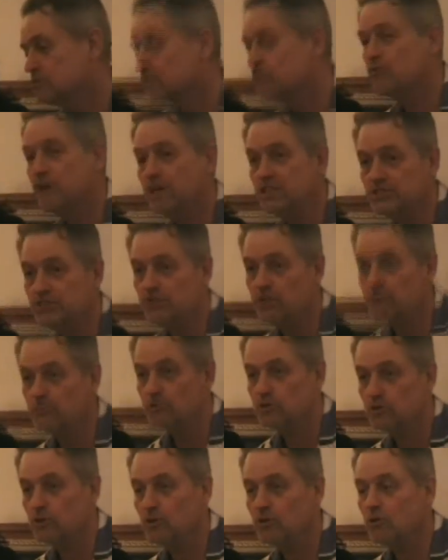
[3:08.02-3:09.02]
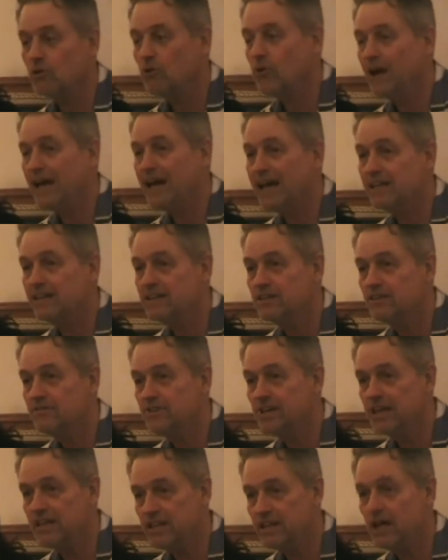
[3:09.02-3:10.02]
a French film, it was called Loin de
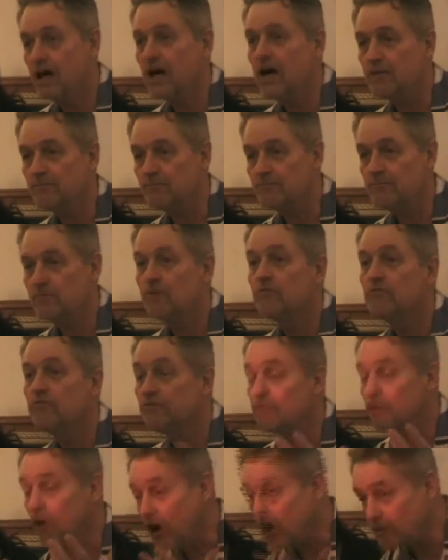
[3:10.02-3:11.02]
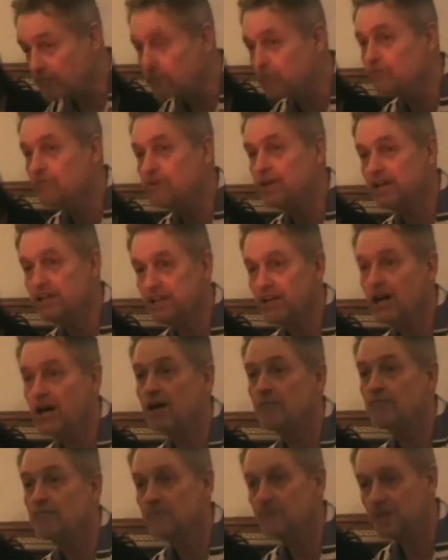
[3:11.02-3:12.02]
Vietnam, Far from
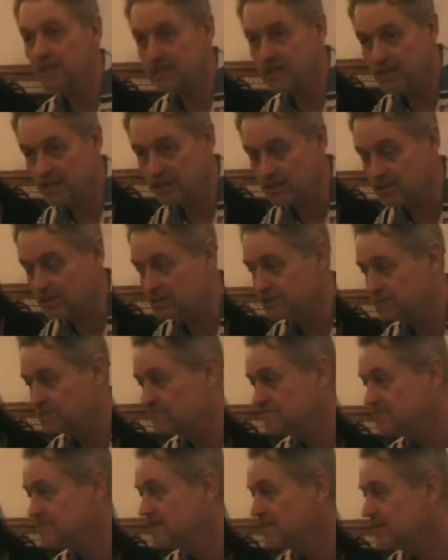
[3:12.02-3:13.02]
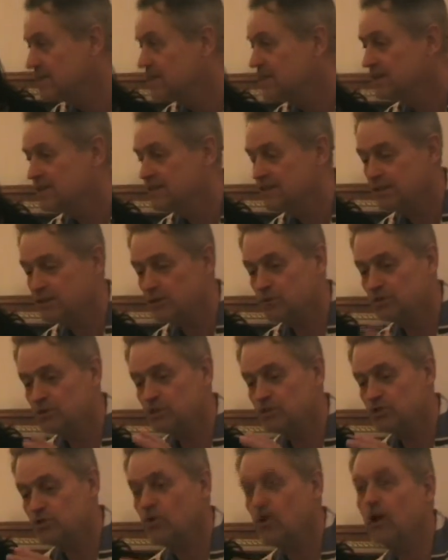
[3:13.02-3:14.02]
Vietnam in English. There was a
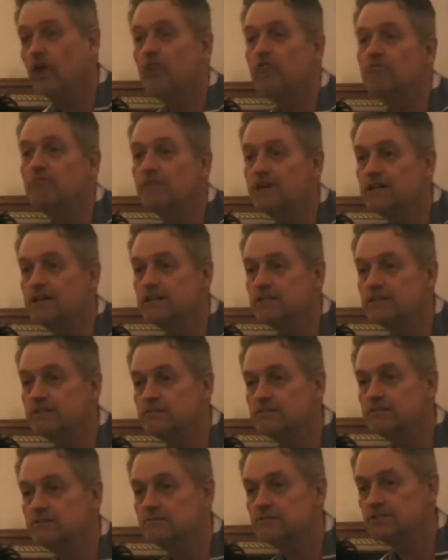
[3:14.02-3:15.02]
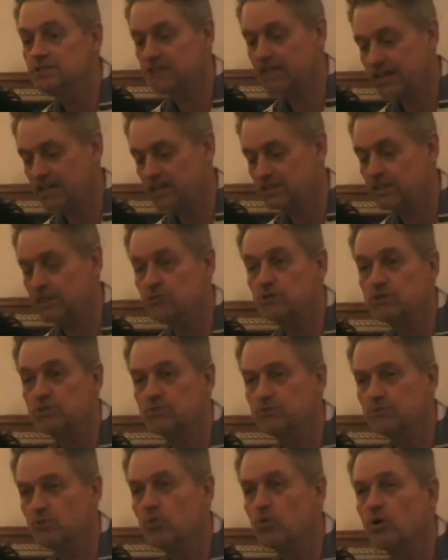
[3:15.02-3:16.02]
12-minute section, it was
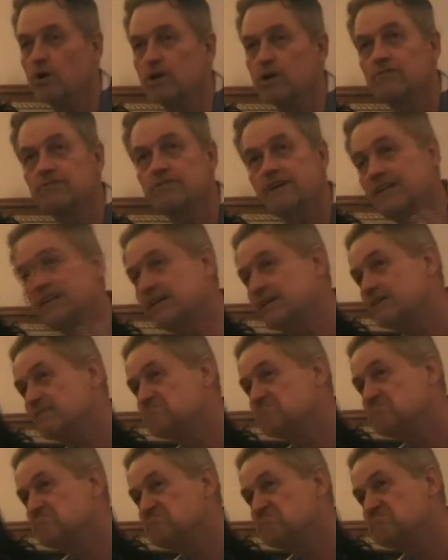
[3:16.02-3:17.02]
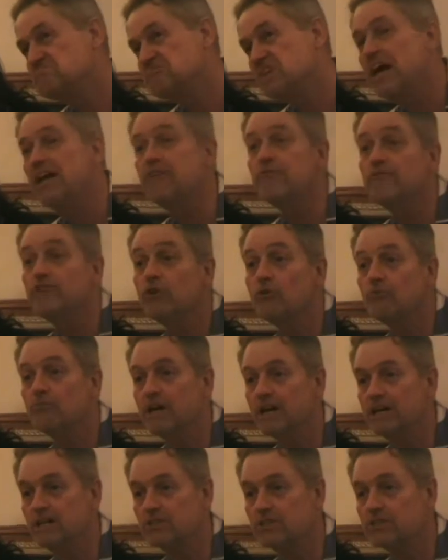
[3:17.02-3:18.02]
the work of, I think, 10
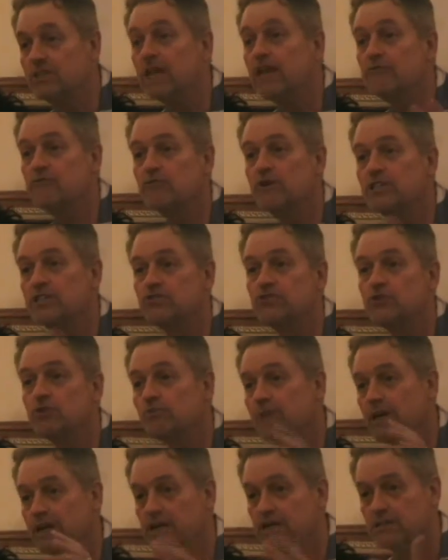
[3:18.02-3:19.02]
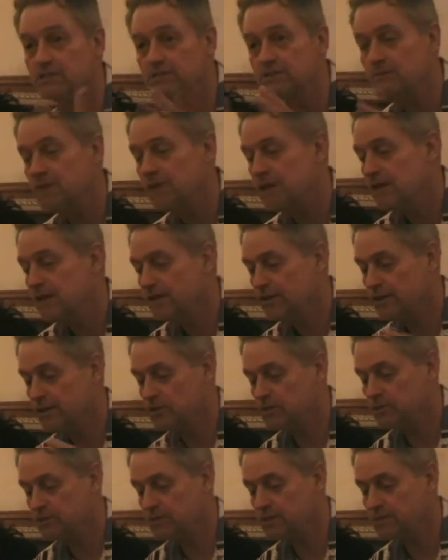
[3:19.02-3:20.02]
filmmakers, 10 French filmmakers. There
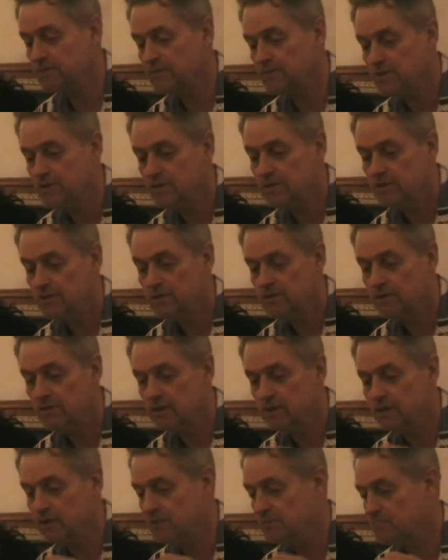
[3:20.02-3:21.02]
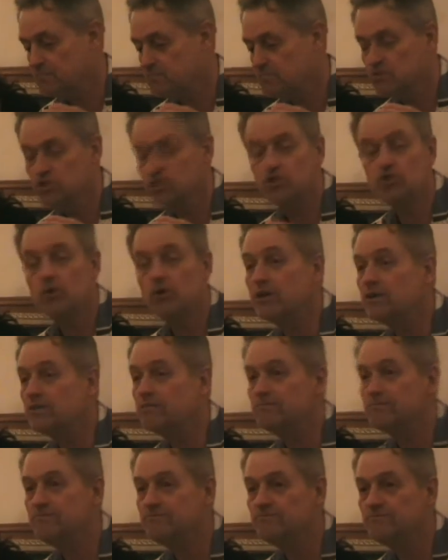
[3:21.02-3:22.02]
was a short
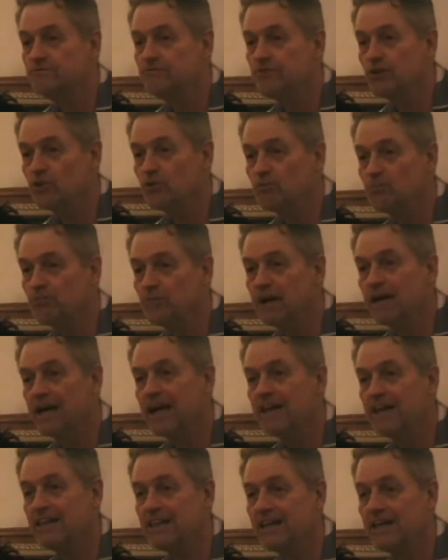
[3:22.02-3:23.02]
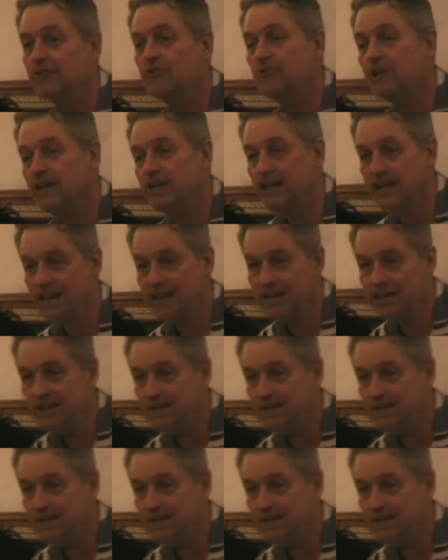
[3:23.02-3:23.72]
film by Alain René,